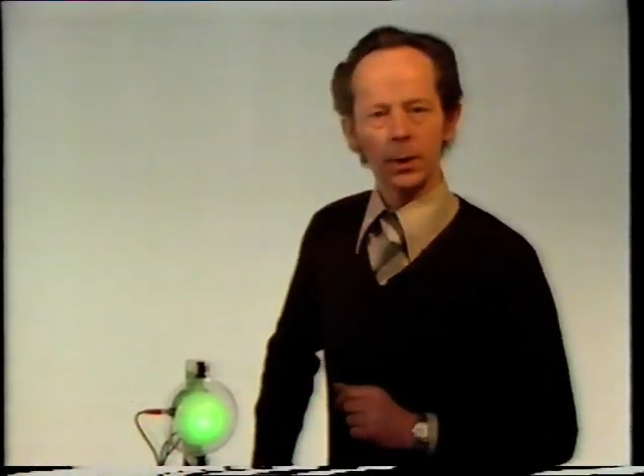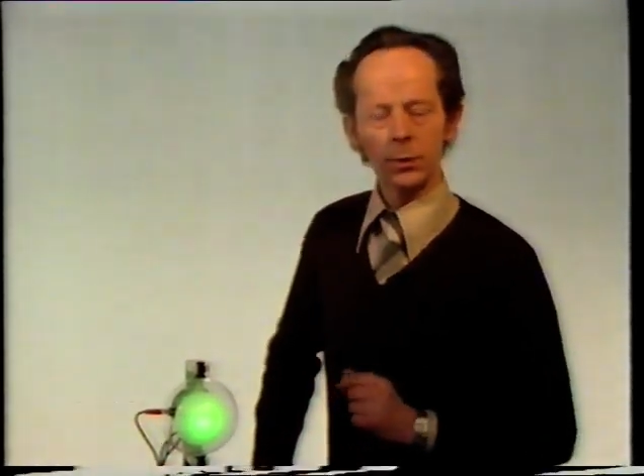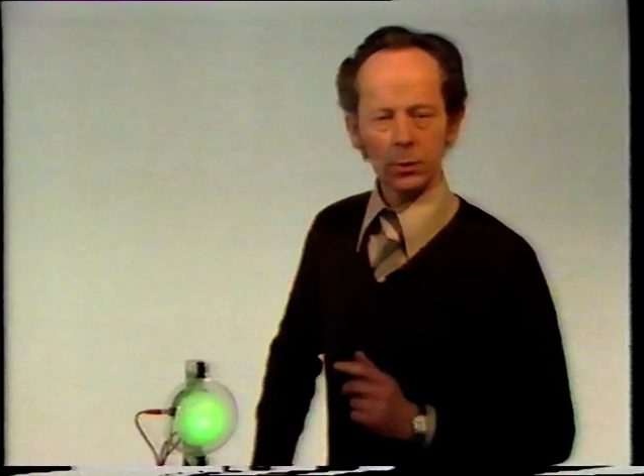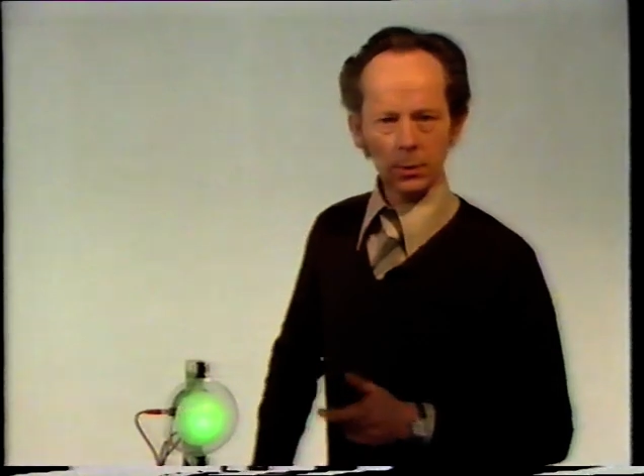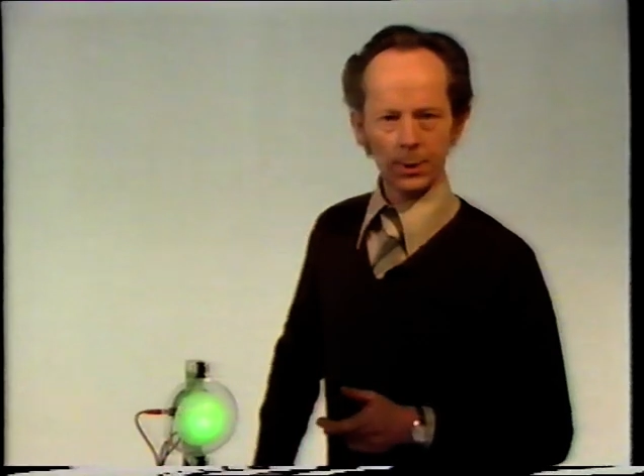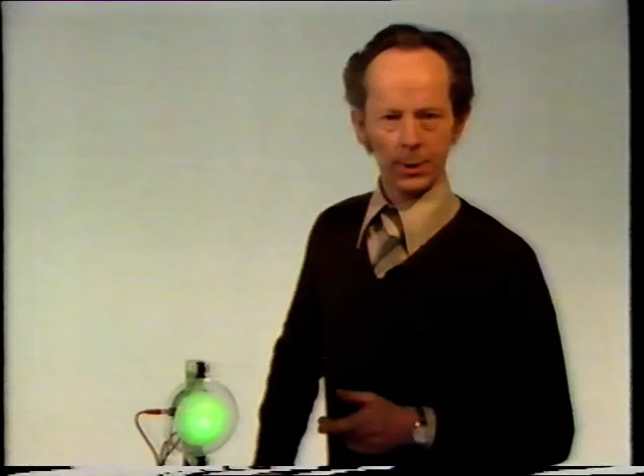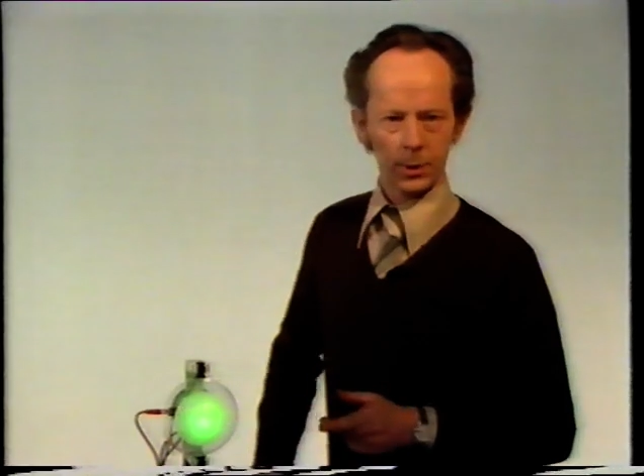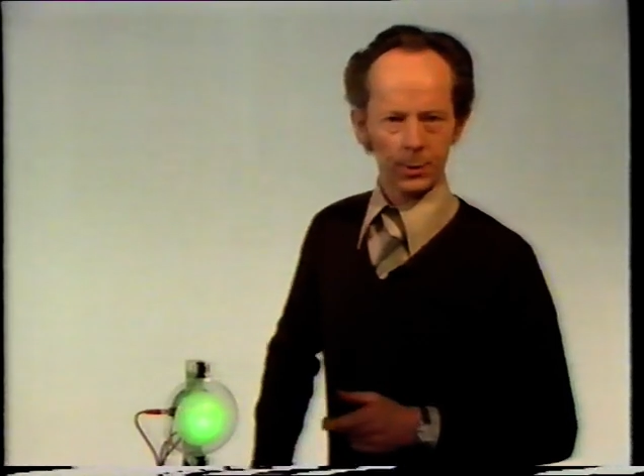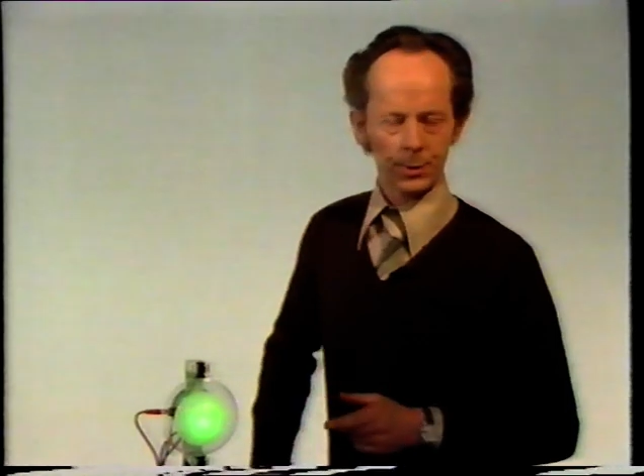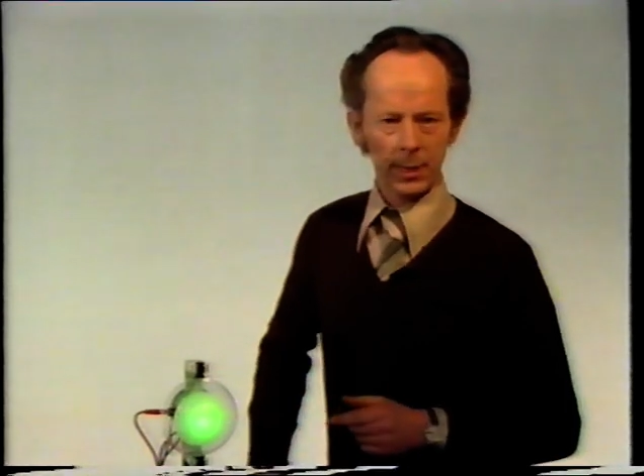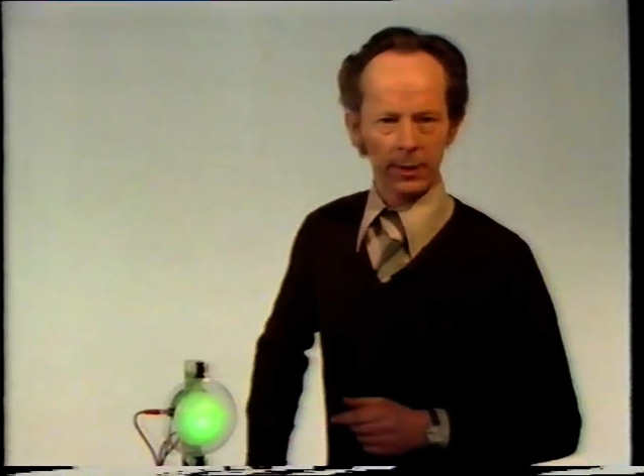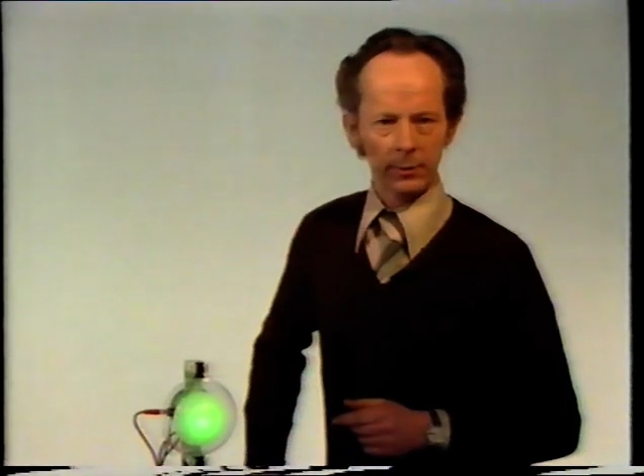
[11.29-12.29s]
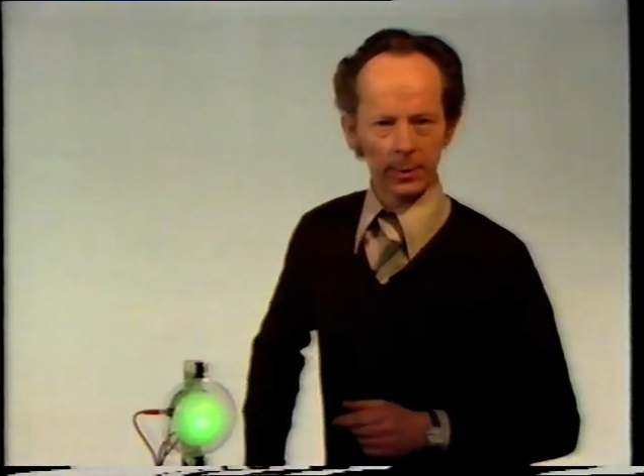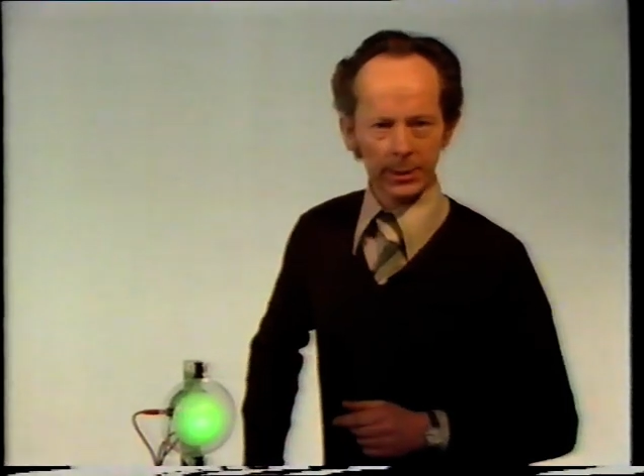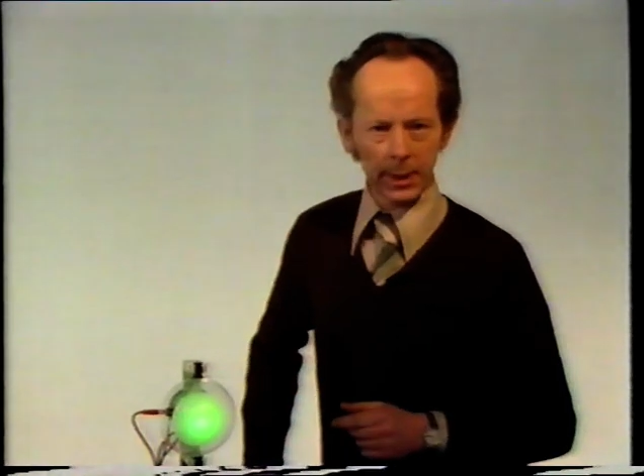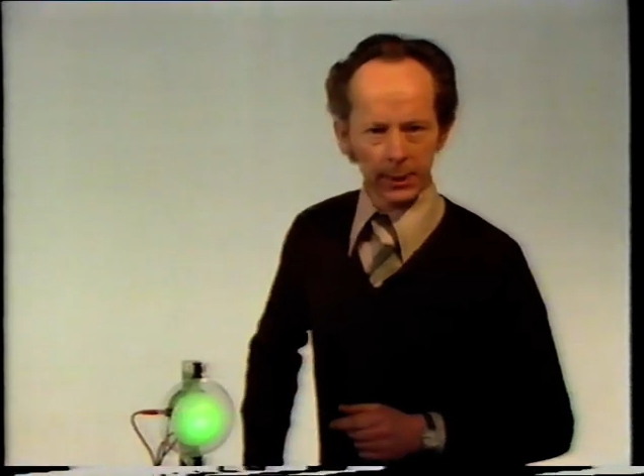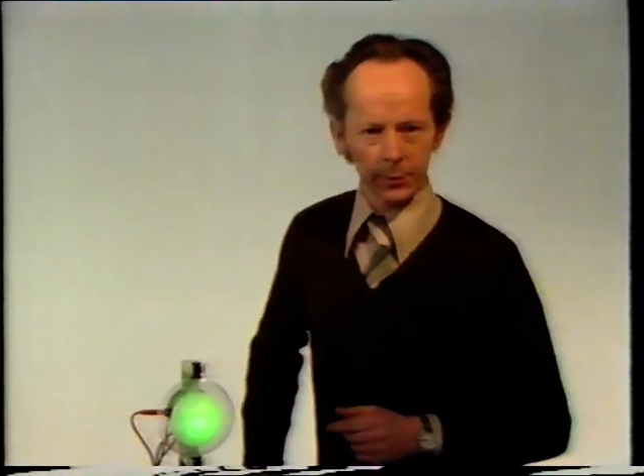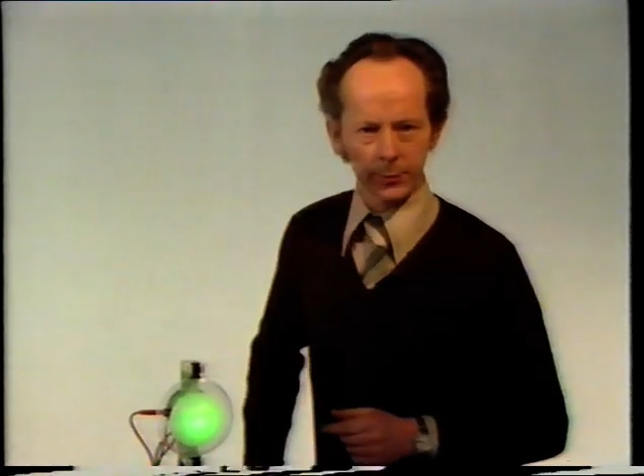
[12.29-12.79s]
two conditions have to be
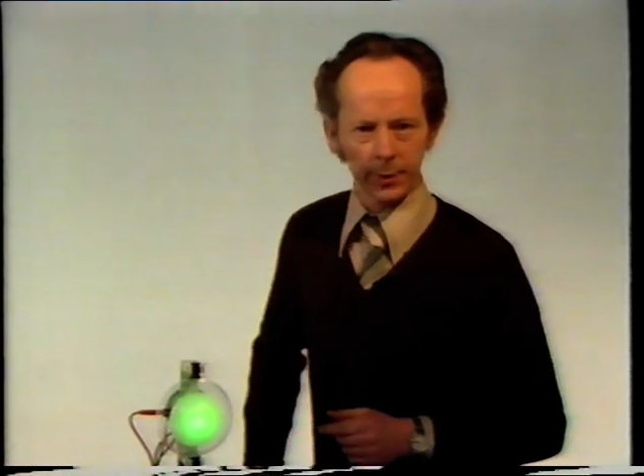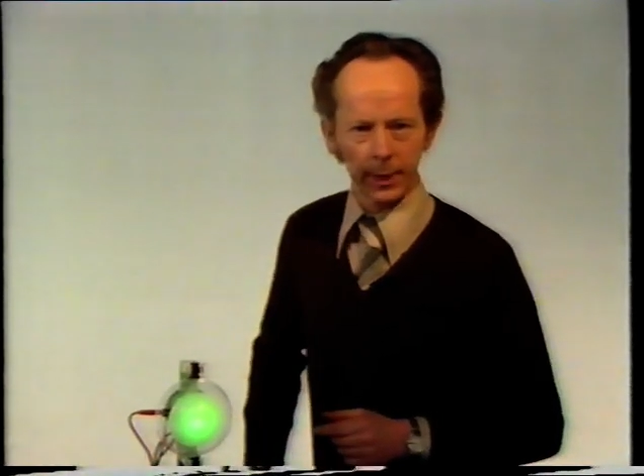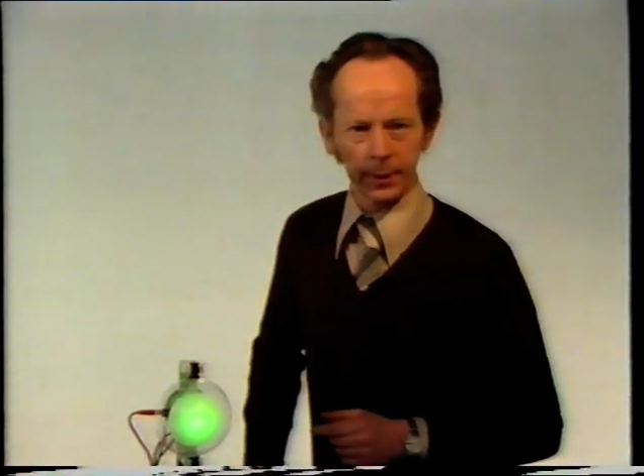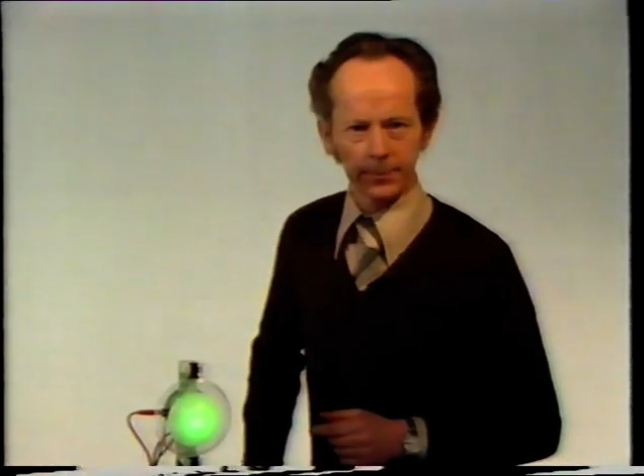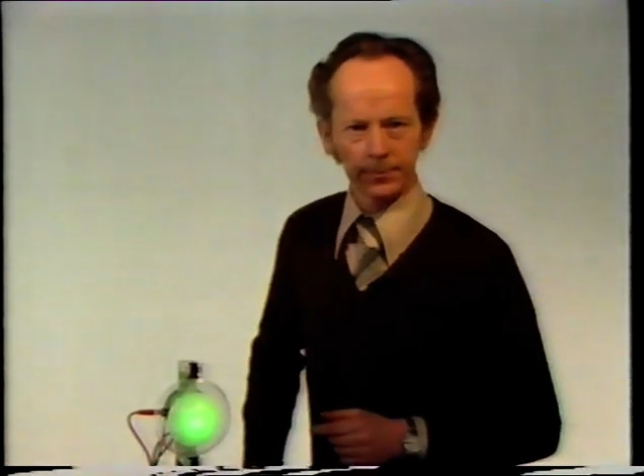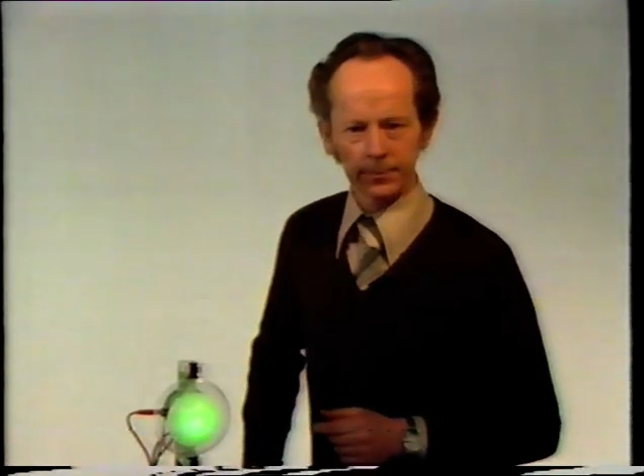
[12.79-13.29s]
satisfied.